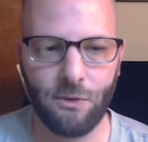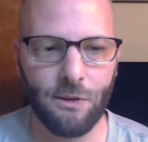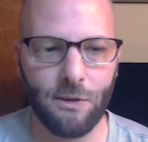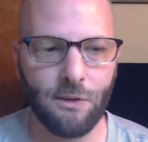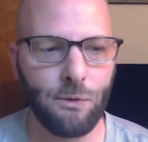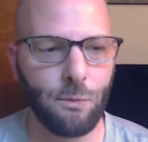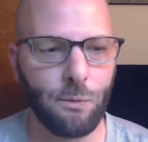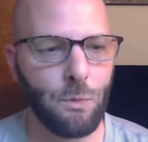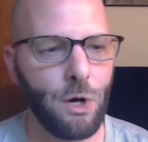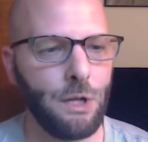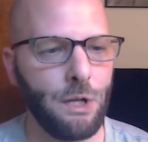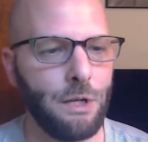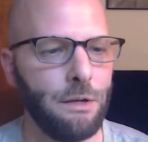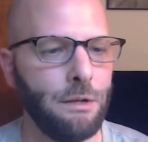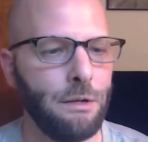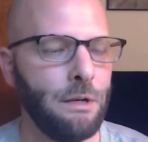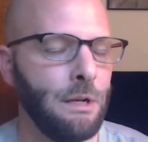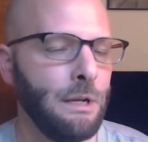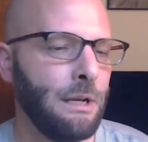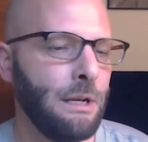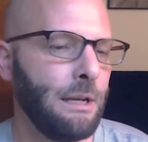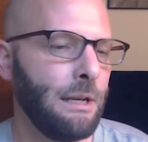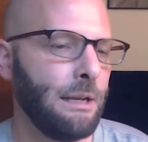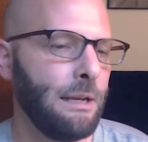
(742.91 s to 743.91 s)
This
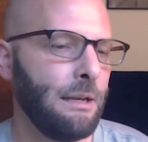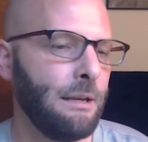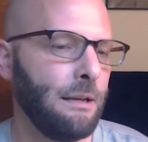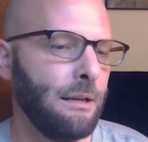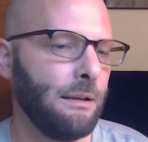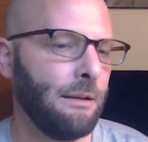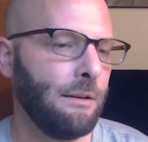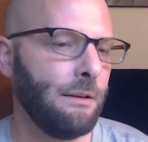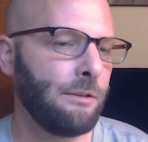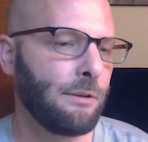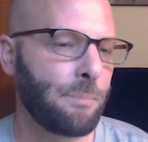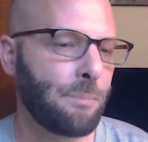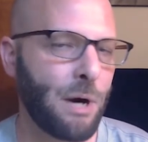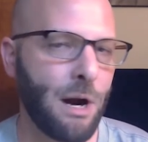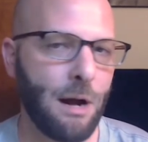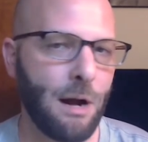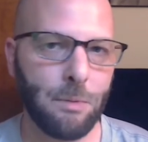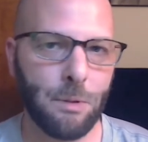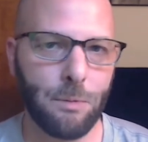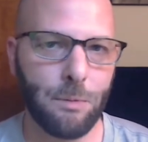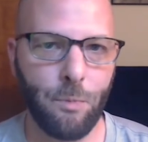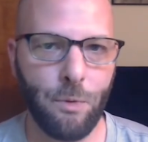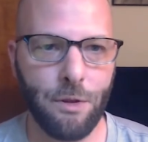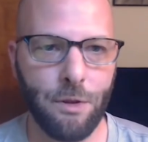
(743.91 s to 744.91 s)
one is a
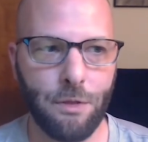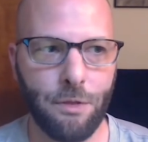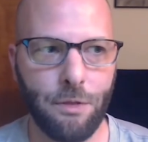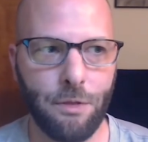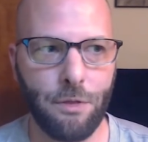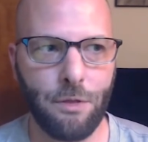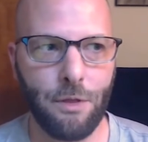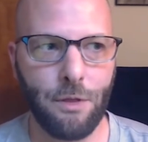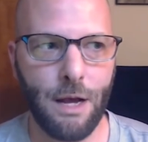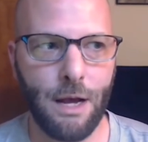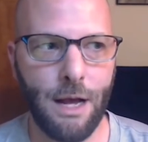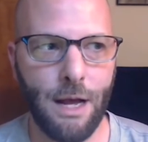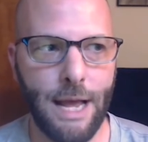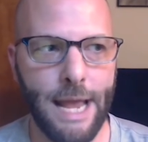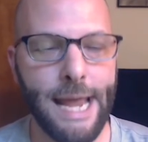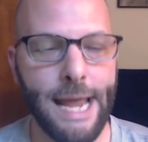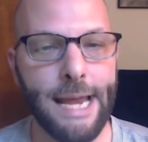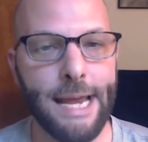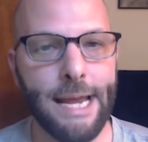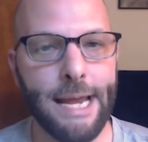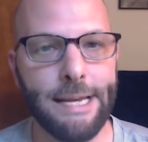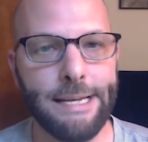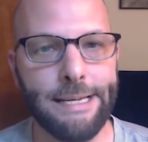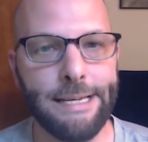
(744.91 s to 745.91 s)
problem with uh,
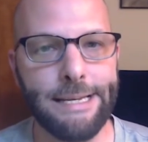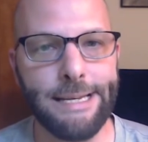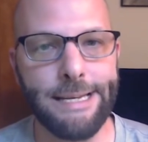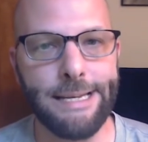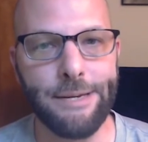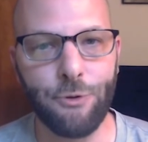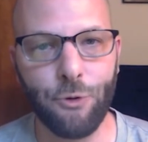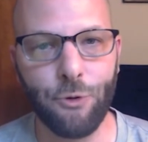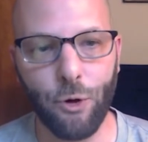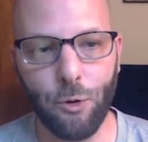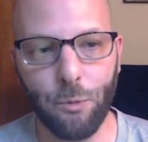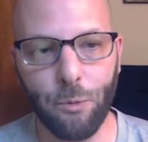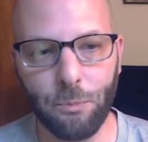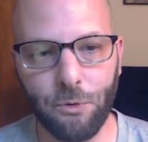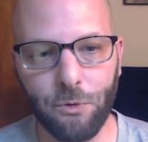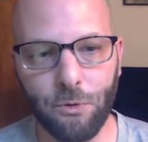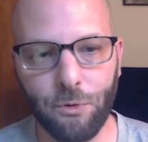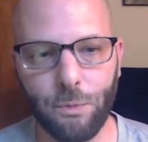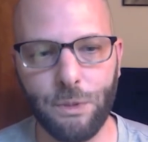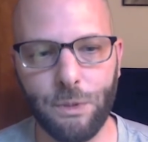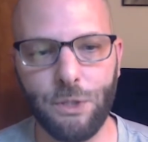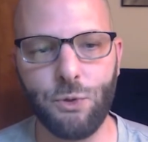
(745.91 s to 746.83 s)
AAD groups.